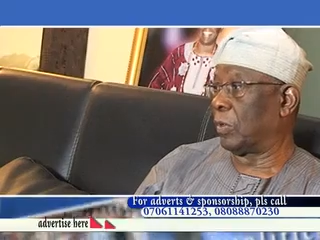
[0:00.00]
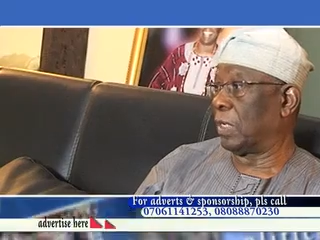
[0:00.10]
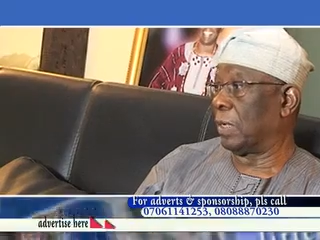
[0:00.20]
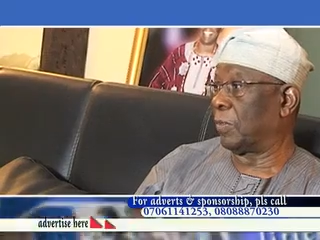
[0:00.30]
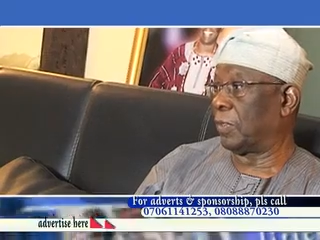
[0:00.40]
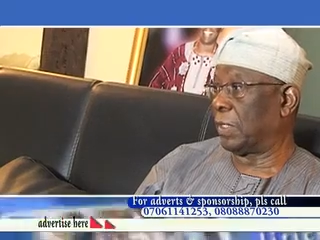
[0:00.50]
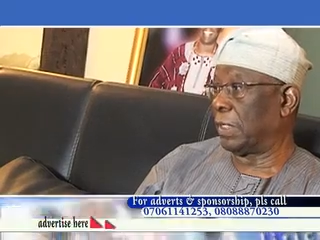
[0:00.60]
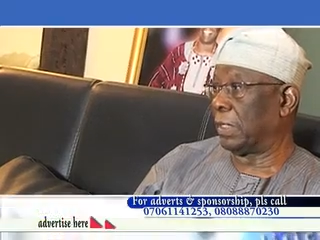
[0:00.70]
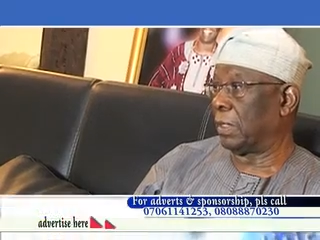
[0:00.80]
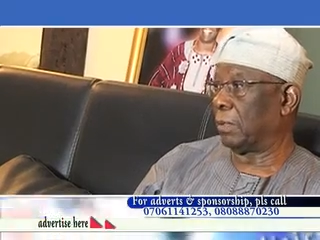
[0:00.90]
what I'm
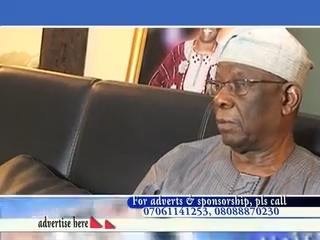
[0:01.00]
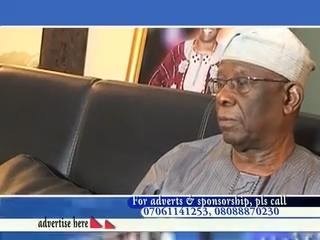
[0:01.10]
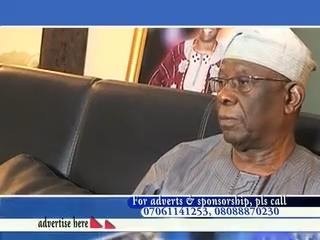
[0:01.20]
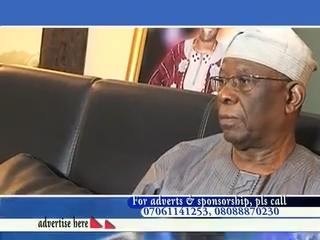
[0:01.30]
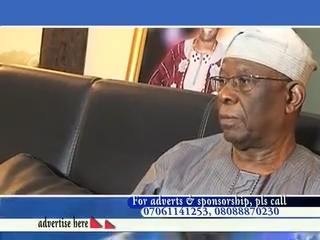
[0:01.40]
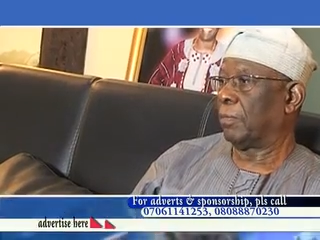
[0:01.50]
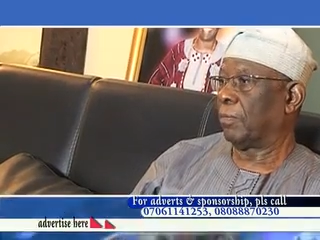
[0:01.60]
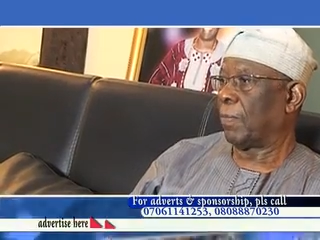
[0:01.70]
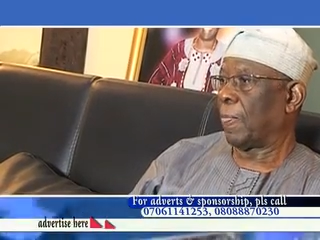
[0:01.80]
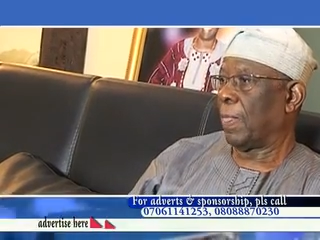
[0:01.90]
seeing.
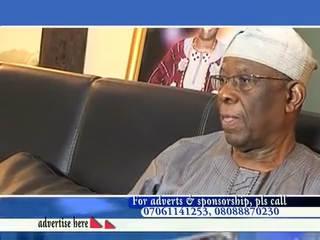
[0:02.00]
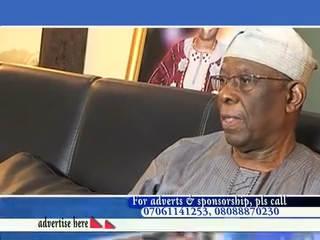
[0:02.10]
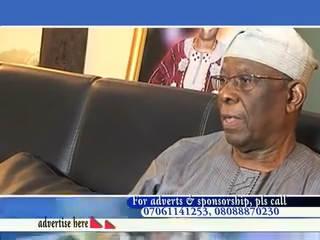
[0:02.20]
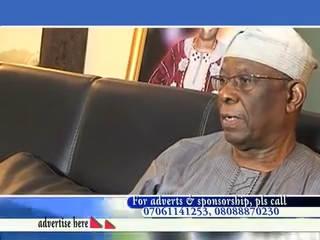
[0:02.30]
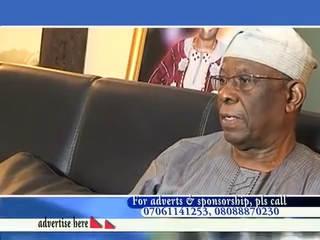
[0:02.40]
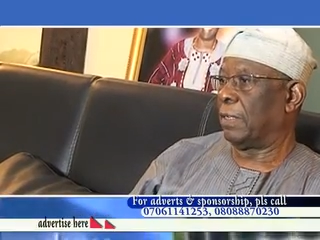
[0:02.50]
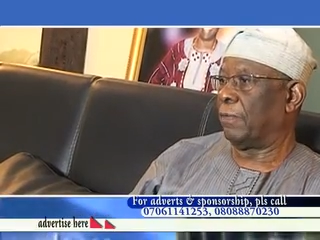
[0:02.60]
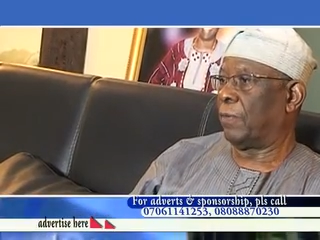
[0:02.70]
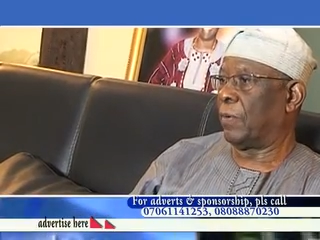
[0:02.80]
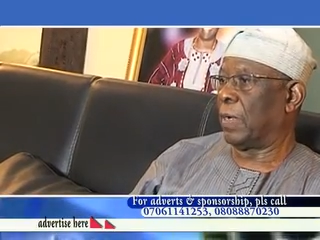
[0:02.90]
And
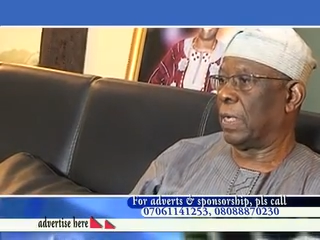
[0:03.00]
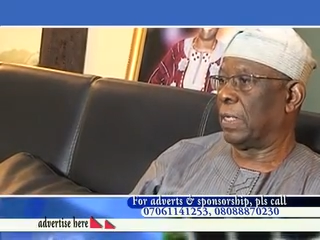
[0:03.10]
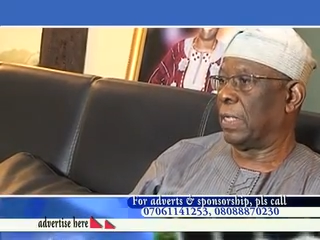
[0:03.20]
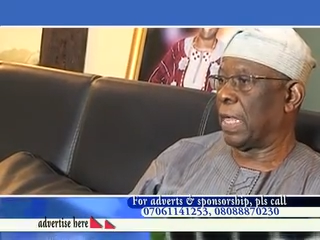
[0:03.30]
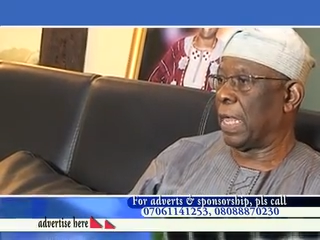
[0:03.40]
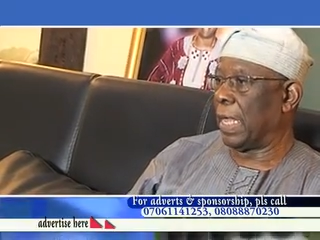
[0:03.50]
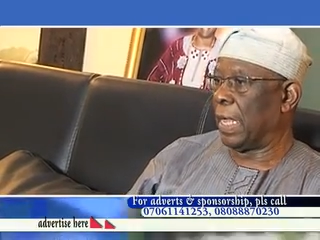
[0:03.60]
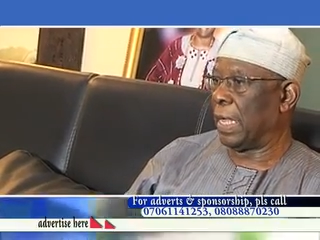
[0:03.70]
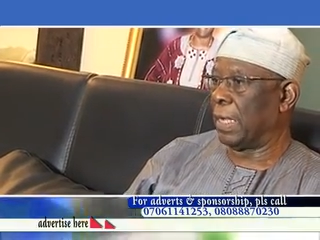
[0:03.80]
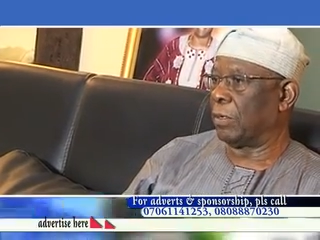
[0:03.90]
if you are
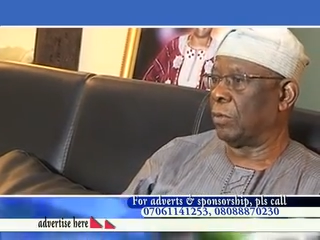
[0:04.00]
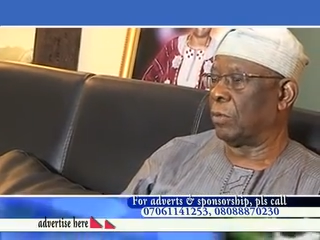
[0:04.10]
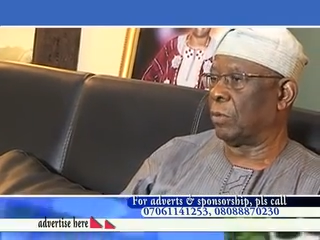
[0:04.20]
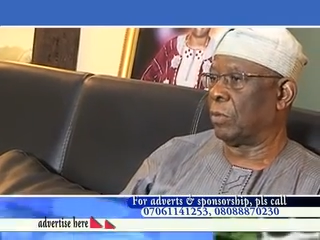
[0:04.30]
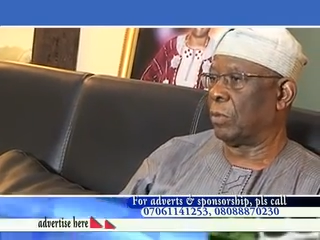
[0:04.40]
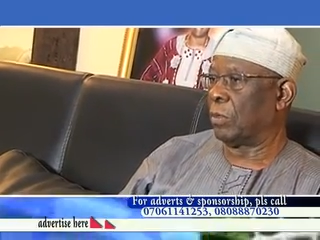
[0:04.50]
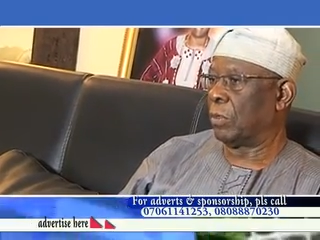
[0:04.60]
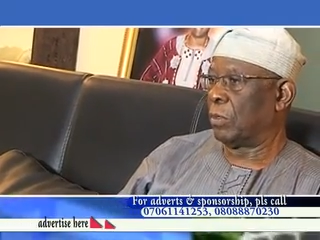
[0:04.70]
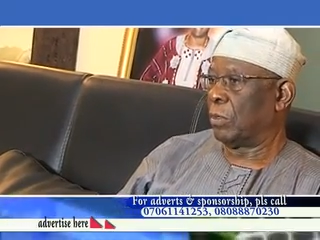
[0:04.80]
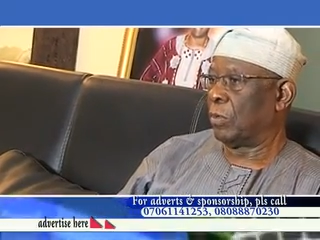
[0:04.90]
there and
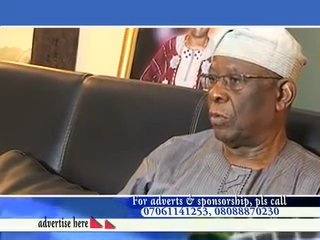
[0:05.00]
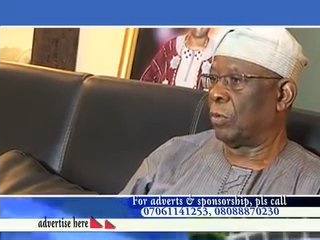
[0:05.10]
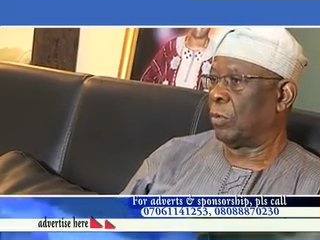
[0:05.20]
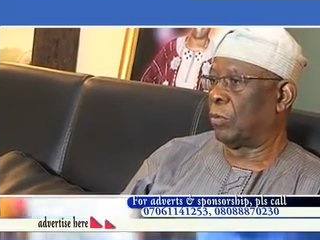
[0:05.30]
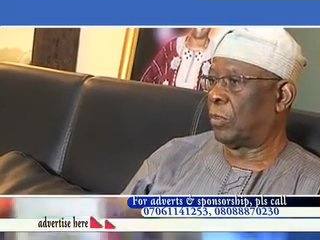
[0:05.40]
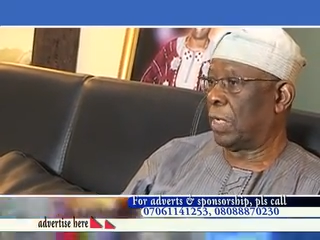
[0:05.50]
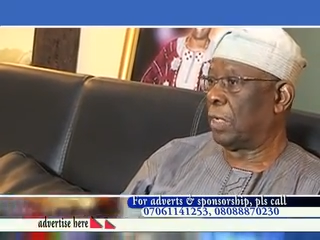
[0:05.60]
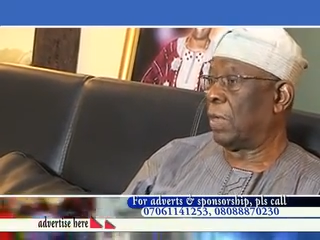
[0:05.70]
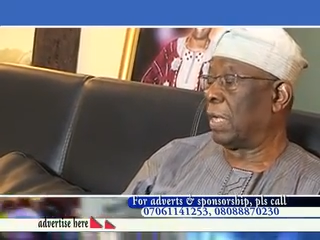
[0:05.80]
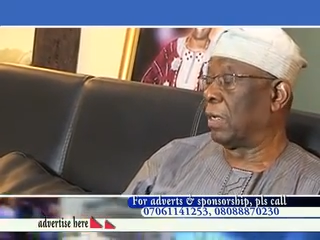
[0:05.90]
you say
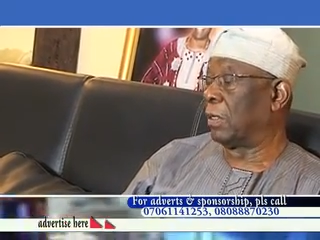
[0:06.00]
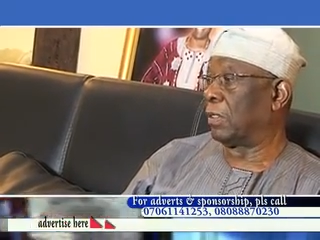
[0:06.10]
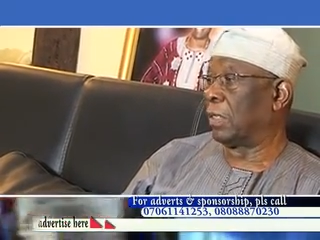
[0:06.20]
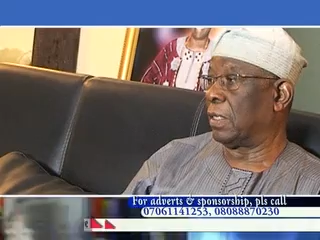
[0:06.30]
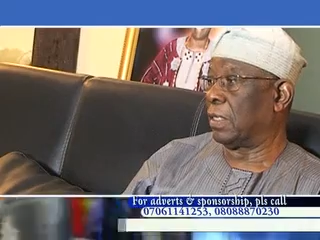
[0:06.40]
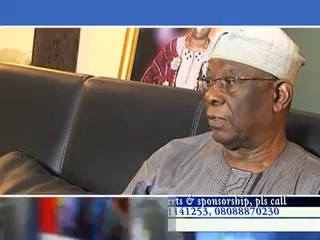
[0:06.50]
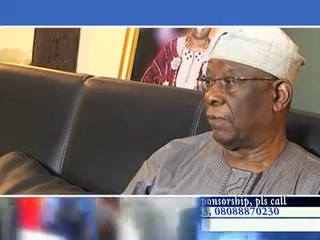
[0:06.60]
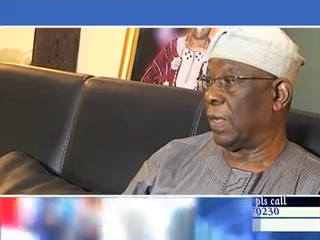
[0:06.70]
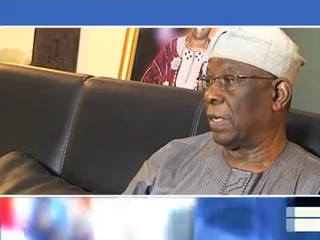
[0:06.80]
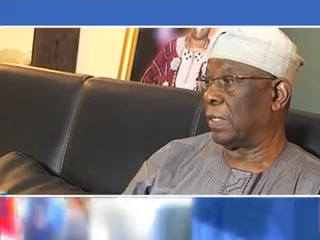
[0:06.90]
you are not
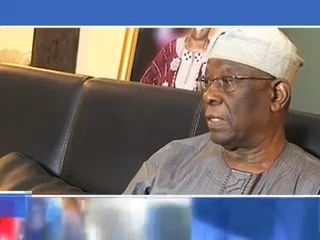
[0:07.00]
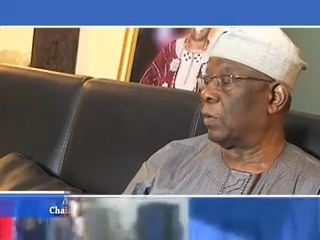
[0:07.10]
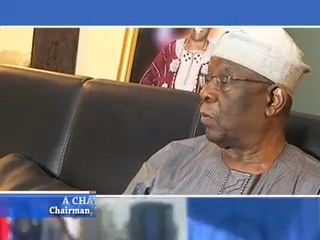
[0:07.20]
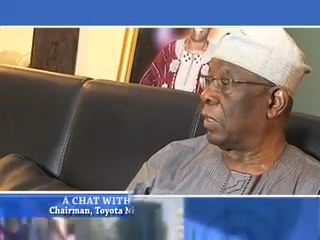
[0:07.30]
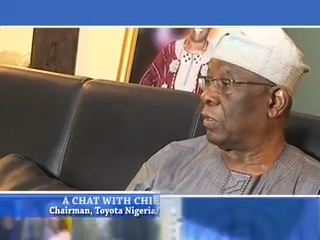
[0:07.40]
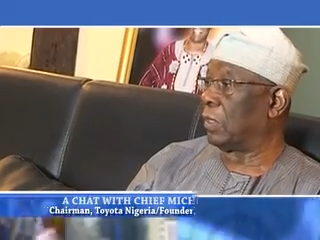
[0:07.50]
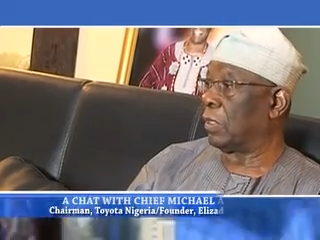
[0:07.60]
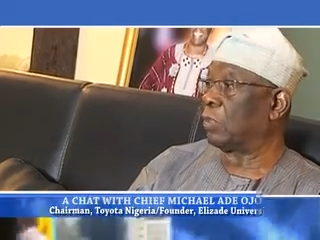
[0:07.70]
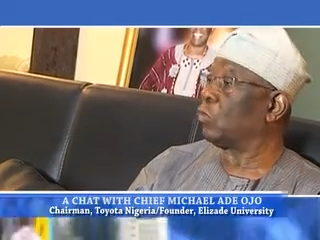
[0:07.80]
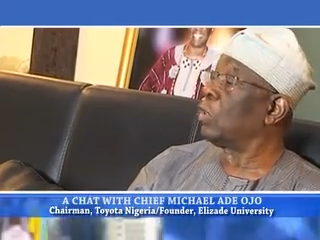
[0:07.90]
satisfied, the
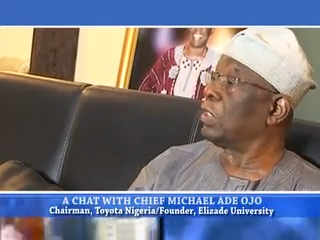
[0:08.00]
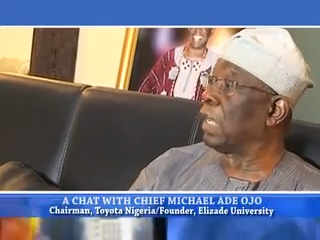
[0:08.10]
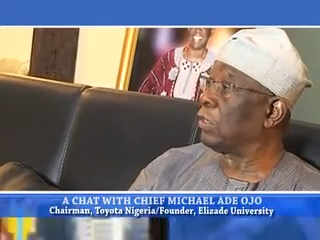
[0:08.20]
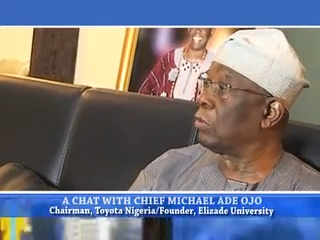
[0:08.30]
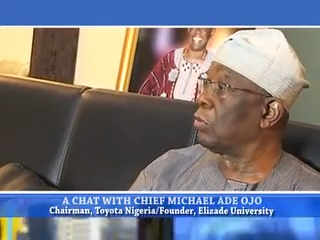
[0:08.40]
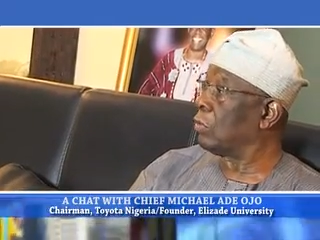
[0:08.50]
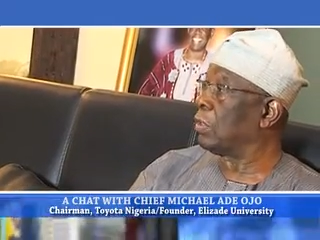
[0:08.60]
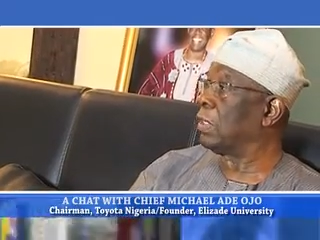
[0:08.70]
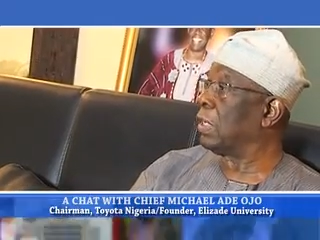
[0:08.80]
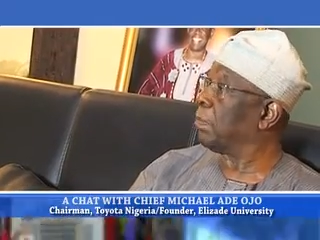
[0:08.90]
question is, what are you
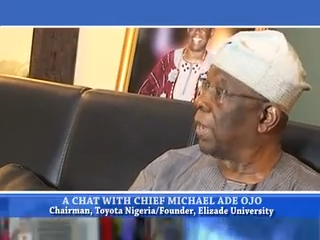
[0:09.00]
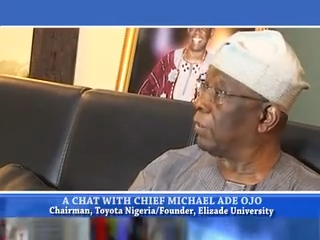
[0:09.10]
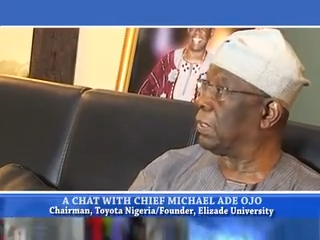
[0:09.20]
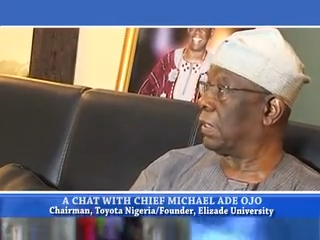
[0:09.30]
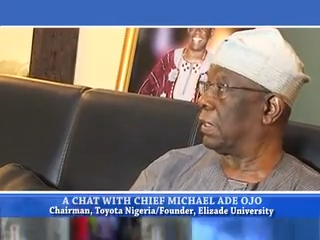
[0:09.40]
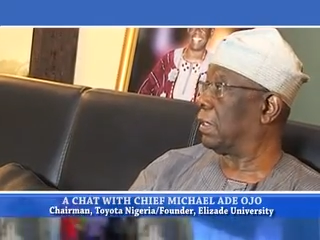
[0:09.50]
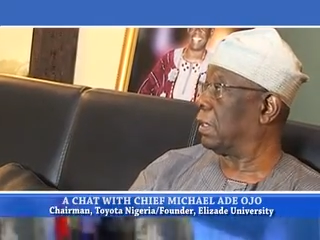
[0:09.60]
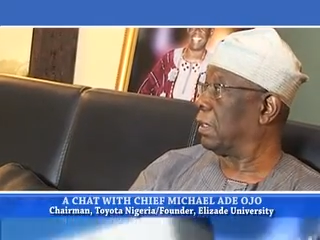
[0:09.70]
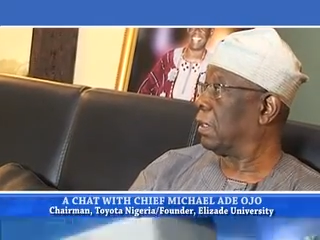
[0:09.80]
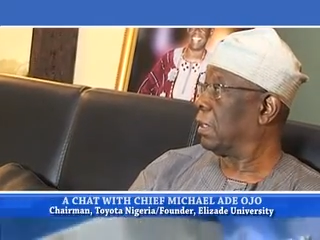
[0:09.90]
doing about it
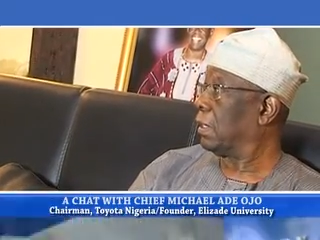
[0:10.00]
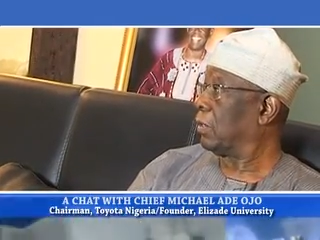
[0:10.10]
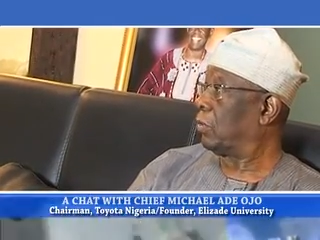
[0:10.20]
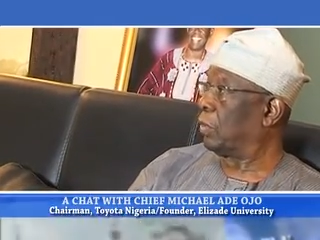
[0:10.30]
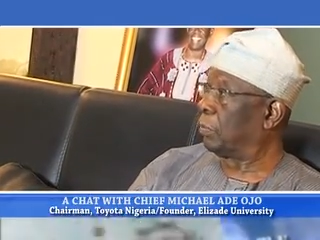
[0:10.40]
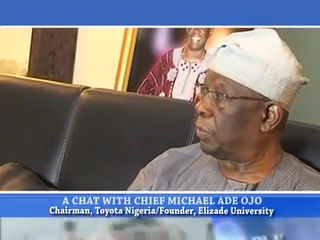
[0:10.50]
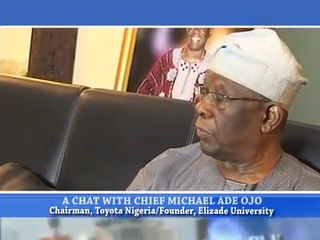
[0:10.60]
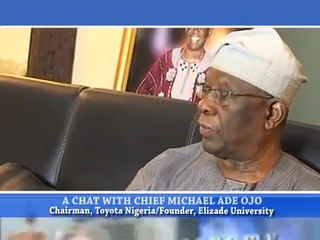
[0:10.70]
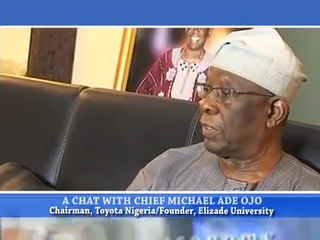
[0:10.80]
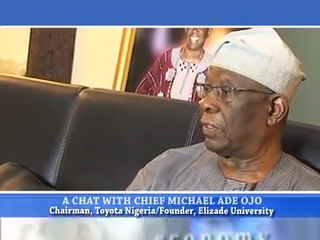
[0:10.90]
to
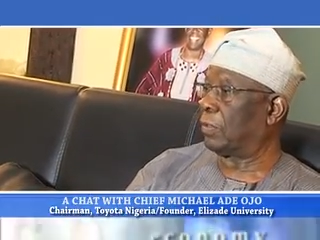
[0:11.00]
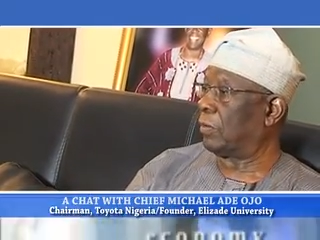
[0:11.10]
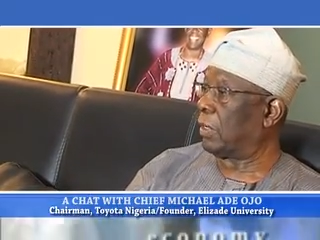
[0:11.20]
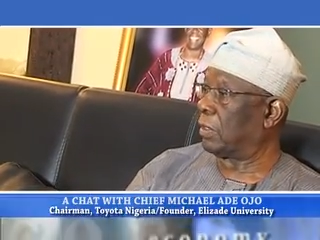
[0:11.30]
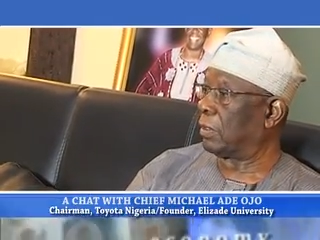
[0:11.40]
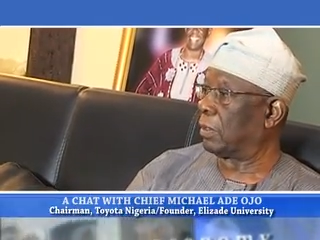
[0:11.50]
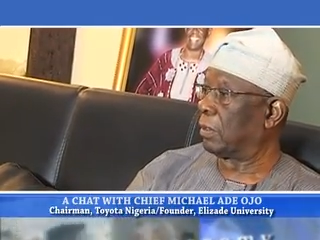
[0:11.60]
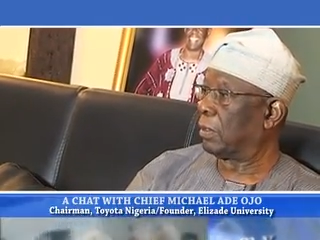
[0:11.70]
improve the situation?